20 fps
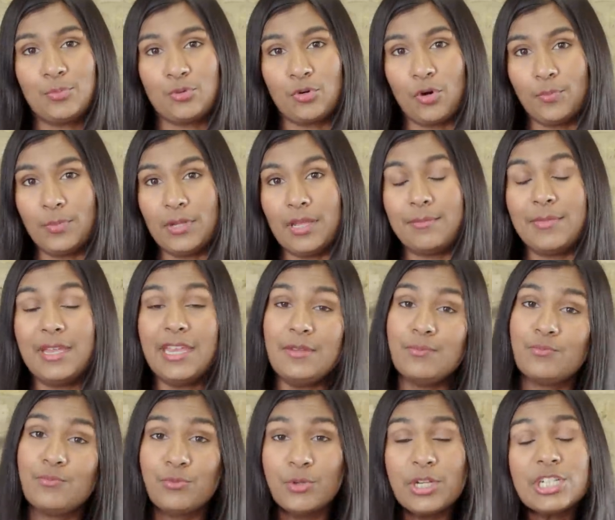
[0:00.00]
problem
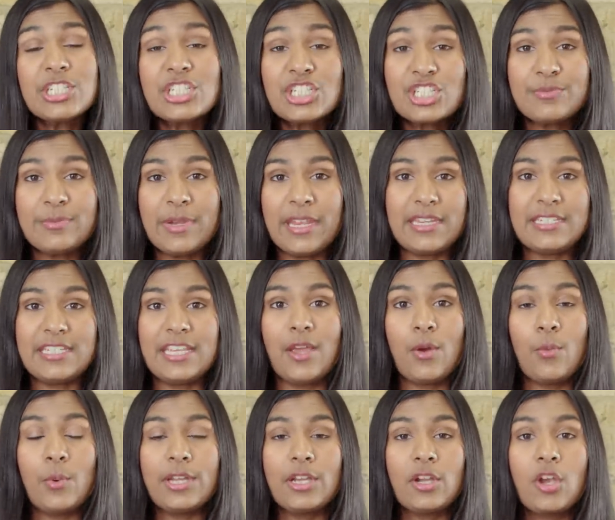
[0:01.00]
in British
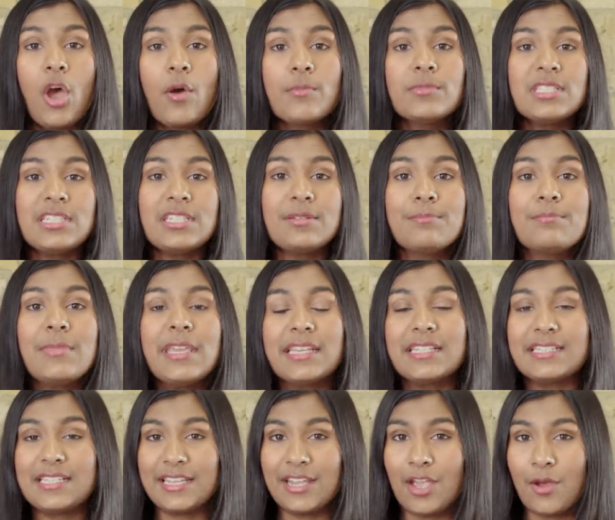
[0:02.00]
media when it comes to
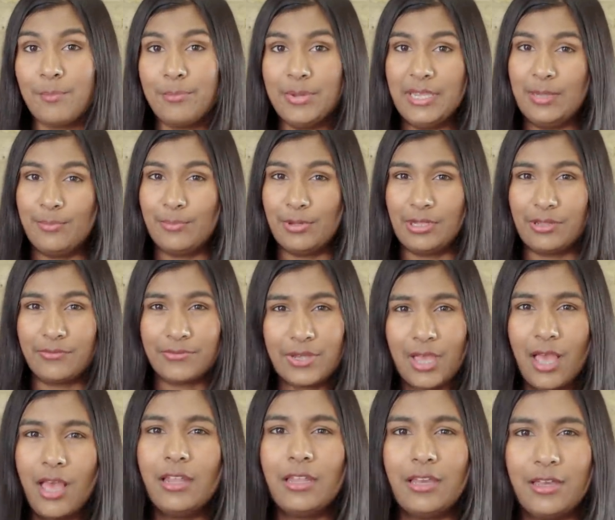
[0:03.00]
mixing up people of
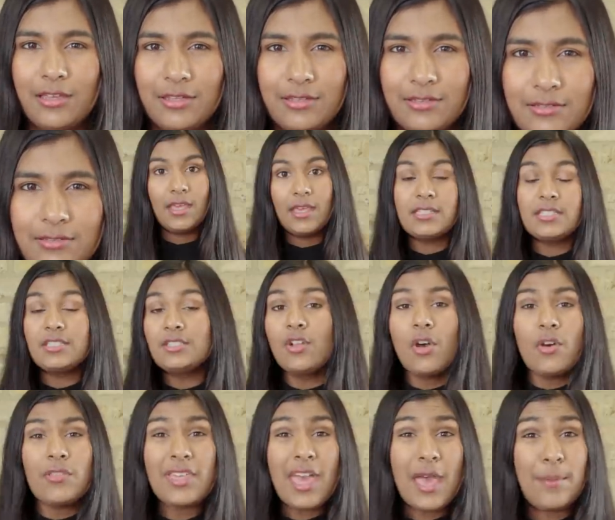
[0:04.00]
colour? It's
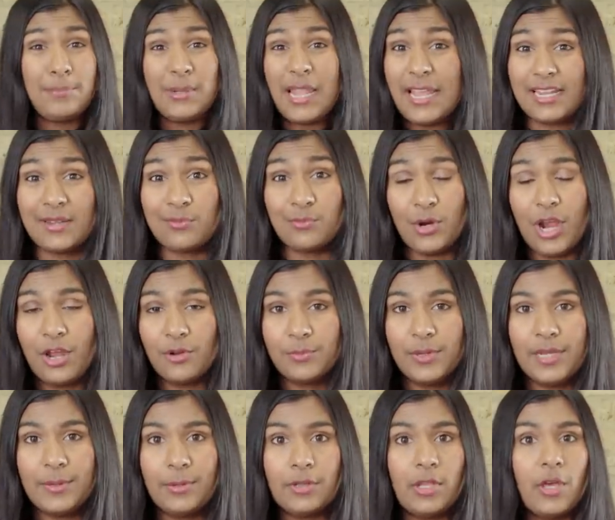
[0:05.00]
not that black and brown
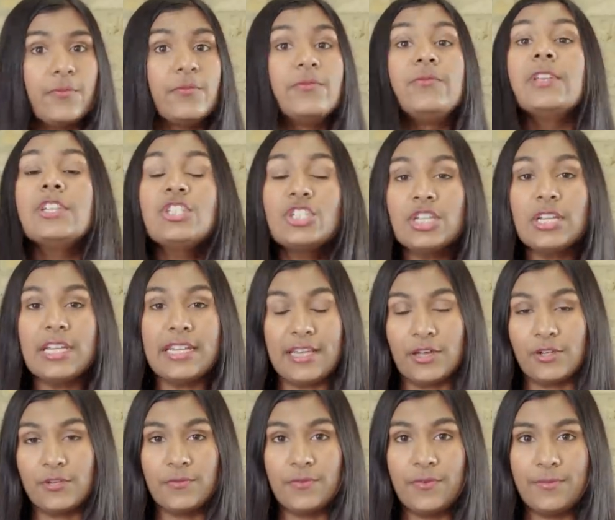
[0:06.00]
people are visually
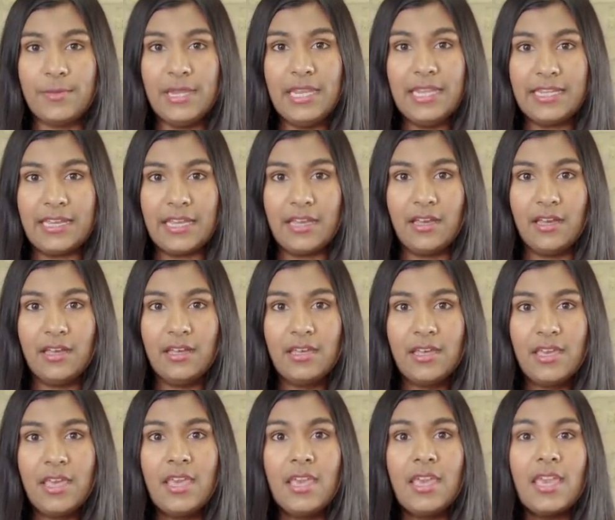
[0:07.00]
unfamiliar,
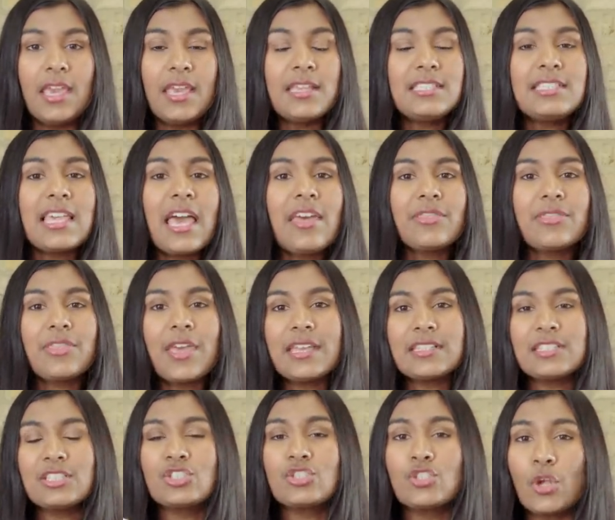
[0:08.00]
it's that
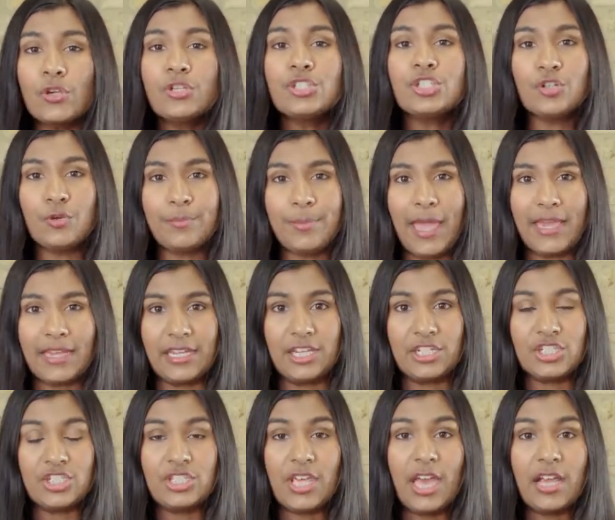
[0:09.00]
there's social
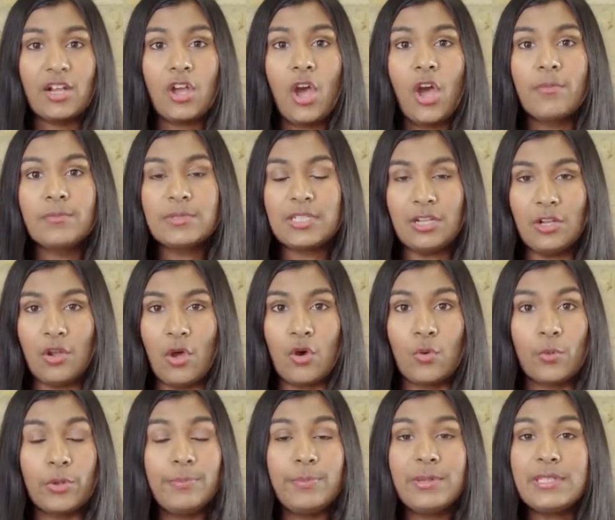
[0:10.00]
baggage that comes
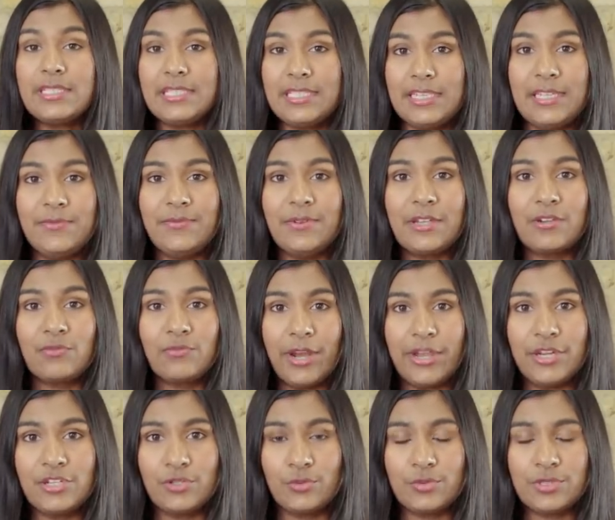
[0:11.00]
along with perceiving
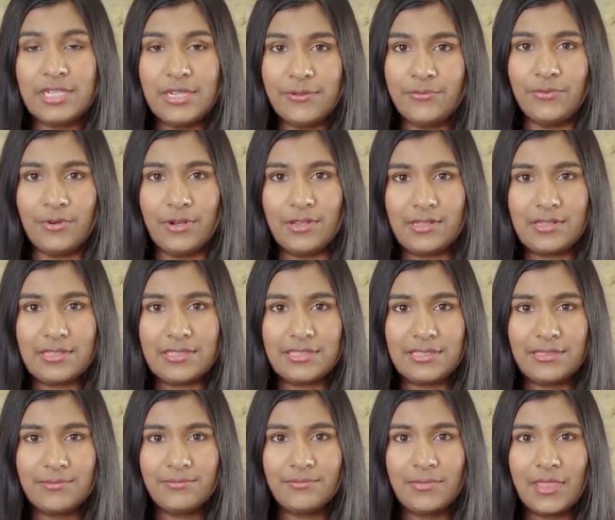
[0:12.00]
racial
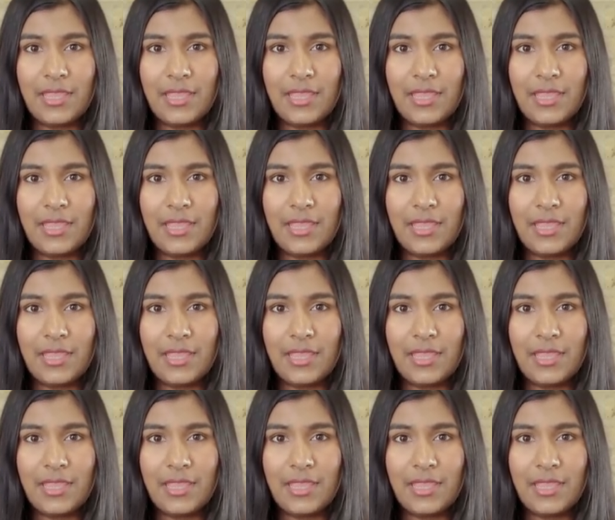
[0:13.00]
difference.